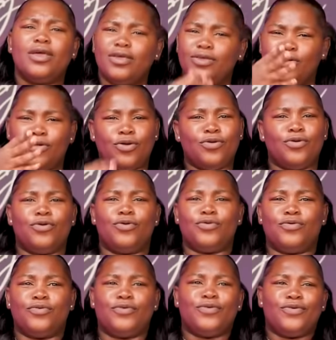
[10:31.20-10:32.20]
you don't
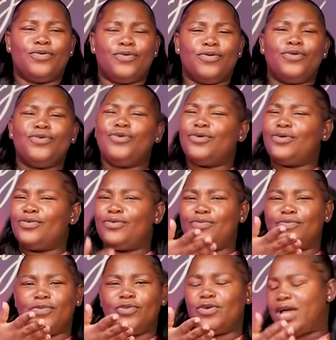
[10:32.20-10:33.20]
know.
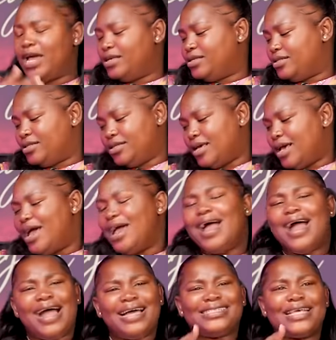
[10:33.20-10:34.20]
You guys,
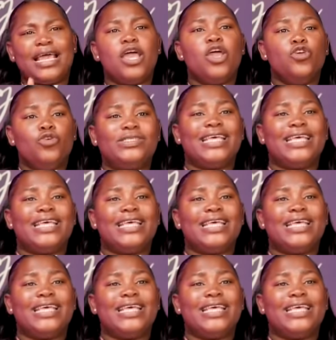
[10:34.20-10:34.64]
ask. You